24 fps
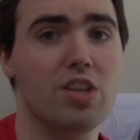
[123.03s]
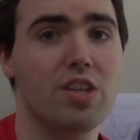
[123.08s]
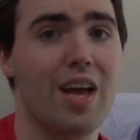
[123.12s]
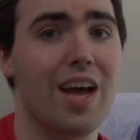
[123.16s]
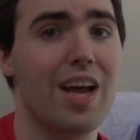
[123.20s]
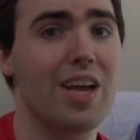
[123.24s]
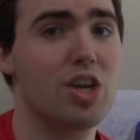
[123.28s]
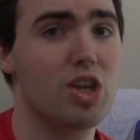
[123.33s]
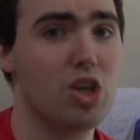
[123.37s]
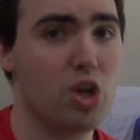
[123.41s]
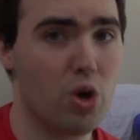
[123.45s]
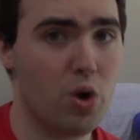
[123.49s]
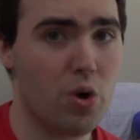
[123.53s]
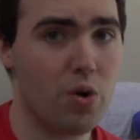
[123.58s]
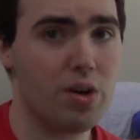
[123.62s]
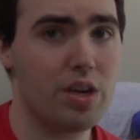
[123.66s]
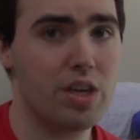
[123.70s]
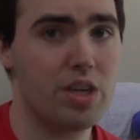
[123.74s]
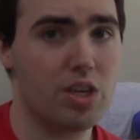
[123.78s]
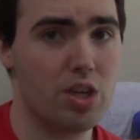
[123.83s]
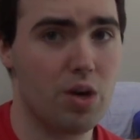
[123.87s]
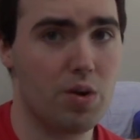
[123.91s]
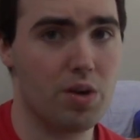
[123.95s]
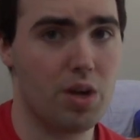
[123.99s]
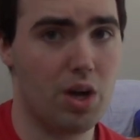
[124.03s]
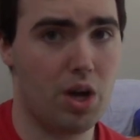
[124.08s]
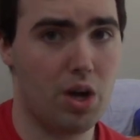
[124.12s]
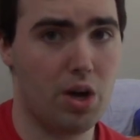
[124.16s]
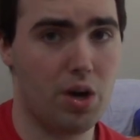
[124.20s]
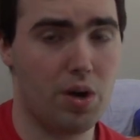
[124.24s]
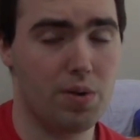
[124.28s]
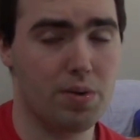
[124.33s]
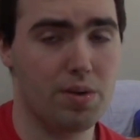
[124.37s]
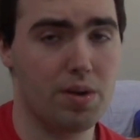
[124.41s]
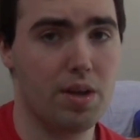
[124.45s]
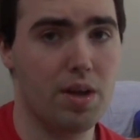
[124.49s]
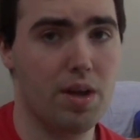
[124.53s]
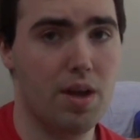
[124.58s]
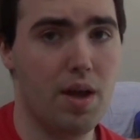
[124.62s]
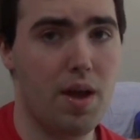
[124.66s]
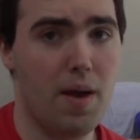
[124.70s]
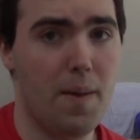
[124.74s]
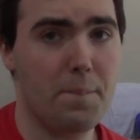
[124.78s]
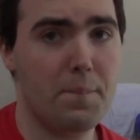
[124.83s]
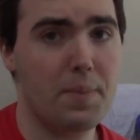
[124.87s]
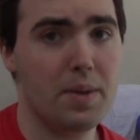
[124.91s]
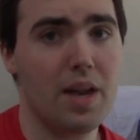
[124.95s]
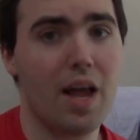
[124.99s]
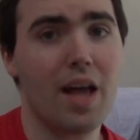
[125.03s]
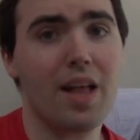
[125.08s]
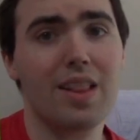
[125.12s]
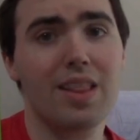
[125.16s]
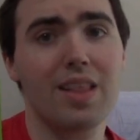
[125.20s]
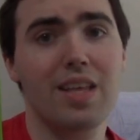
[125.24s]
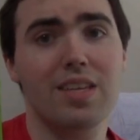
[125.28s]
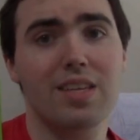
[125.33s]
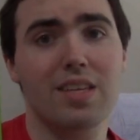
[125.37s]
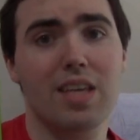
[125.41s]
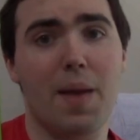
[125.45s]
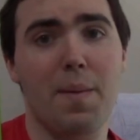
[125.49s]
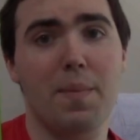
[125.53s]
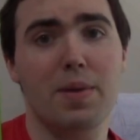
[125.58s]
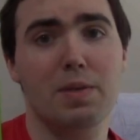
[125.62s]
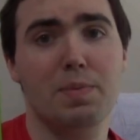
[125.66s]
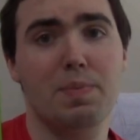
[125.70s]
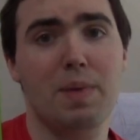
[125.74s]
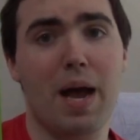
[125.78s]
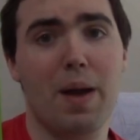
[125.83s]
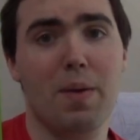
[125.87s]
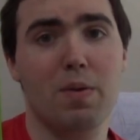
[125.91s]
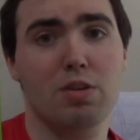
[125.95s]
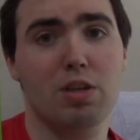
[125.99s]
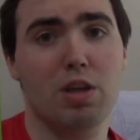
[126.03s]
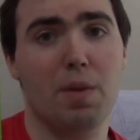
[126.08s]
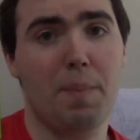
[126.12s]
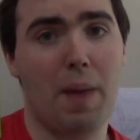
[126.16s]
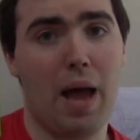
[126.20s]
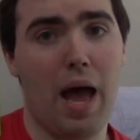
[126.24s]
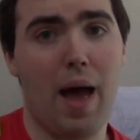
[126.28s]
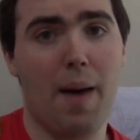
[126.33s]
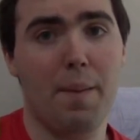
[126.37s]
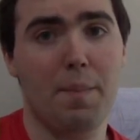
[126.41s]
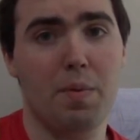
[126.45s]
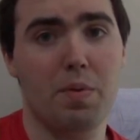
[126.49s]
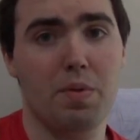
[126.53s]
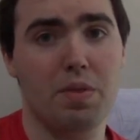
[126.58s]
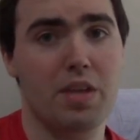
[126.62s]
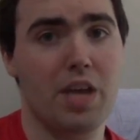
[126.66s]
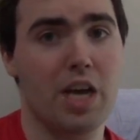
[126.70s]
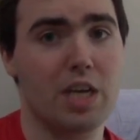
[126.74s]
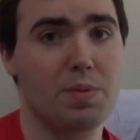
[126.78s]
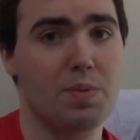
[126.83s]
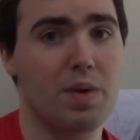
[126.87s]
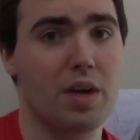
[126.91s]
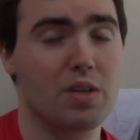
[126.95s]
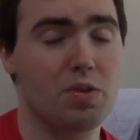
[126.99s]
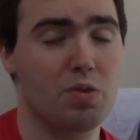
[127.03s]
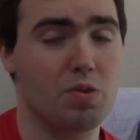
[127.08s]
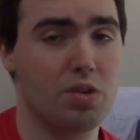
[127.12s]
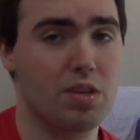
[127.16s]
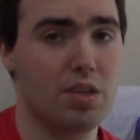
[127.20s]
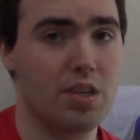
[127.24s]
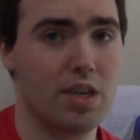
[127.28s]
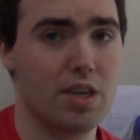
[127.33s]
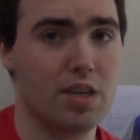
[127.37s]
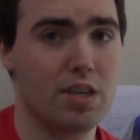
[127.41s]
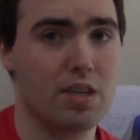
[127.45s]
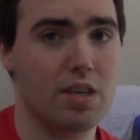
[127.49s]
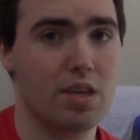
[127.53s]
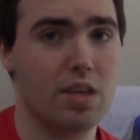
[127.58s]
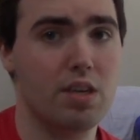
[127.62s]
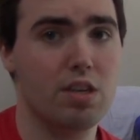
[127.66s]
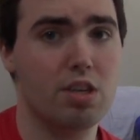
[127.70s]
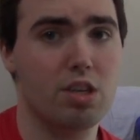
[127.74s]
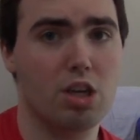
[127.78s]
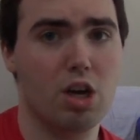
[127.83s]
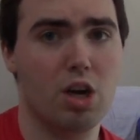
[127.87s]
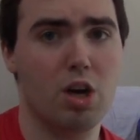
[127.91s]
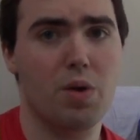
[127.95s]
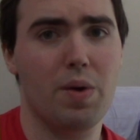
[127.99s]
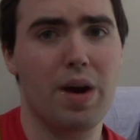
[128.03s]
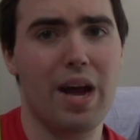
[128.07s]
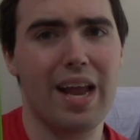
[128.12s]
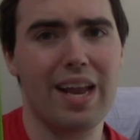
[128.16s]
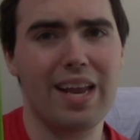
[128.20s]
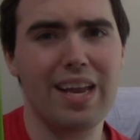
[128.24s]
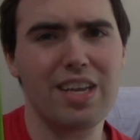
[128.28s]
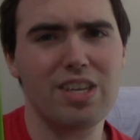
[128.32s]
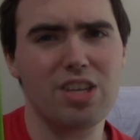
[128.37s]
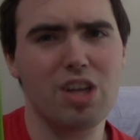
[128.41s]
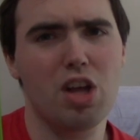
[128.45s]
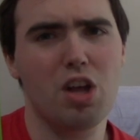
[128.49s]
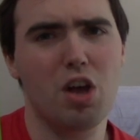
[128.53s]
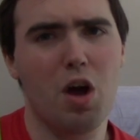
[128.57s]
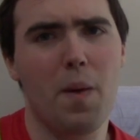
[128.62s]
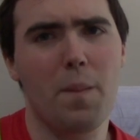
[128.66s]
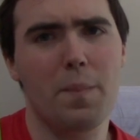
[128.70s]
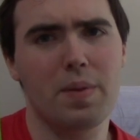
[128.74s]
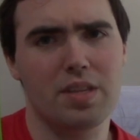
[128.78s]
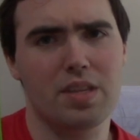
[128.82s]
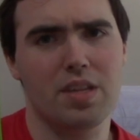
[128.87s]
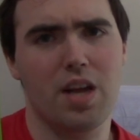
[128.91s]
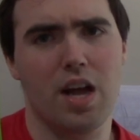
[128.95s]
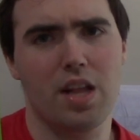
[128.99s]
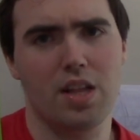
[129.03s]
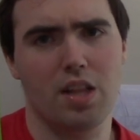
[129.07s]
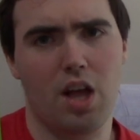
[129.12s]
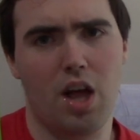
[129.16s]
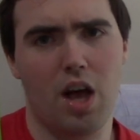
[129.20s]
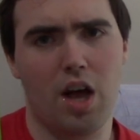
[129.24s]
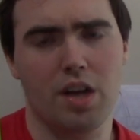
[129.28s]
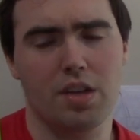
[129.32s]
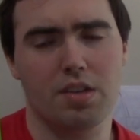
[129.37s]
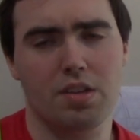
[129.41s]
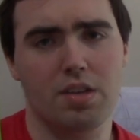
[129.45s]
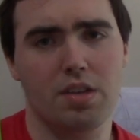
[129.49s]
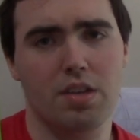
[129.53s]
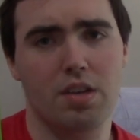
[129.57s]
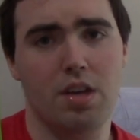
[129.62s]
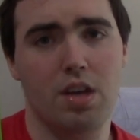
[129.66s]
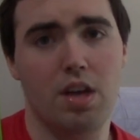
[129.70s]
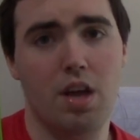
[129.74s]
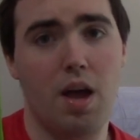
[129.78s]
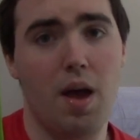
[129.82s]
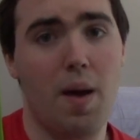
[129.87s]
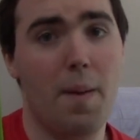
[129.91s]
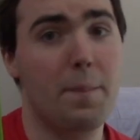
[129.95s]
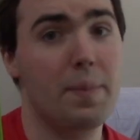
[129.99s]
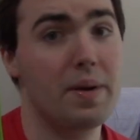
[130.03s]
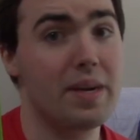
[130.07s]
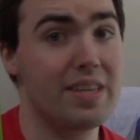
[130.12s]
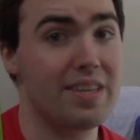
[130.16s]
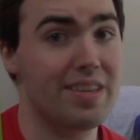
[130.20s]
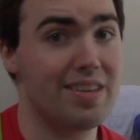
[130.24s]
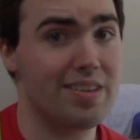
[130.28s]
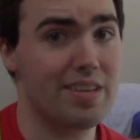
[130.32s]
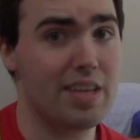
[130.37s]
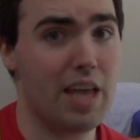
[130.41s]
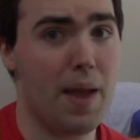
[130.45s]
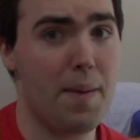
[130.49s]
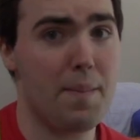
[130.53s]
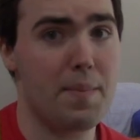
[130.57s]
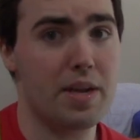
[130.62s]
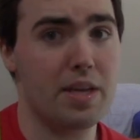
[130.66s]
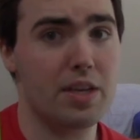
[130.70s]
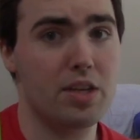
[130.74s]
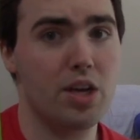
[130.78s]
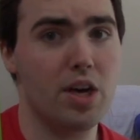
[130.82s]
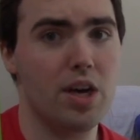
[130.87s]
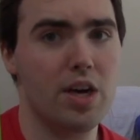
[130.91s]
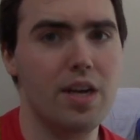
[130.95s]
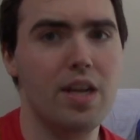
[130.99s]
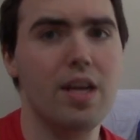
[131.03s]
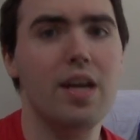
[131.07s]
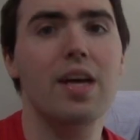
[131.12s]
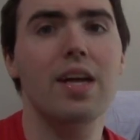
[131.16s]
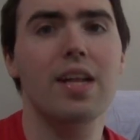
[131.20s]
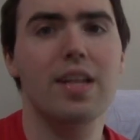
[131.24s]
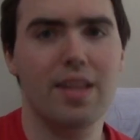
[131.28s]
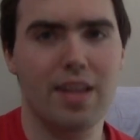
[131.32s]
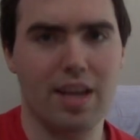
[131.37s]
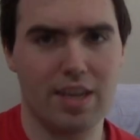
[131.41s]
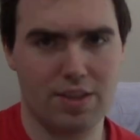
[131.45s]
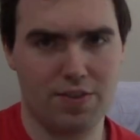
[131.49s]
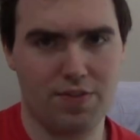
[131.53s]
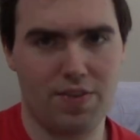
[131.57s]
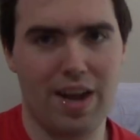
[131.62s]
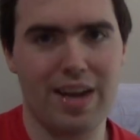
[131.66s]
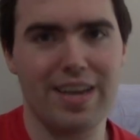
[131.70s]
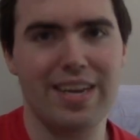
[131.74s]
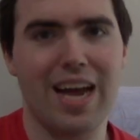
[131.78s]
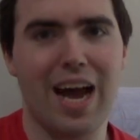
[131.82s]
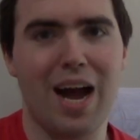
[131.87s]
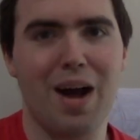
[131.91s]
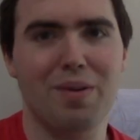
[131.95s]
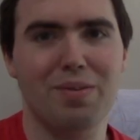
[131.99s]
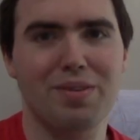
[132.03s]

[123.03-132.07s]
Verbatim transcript: I currently don't own. But luckily this game is backwards compatible with the Xbox 360, so at least I'll hope it's not lost. But is this game any good? Let's find out.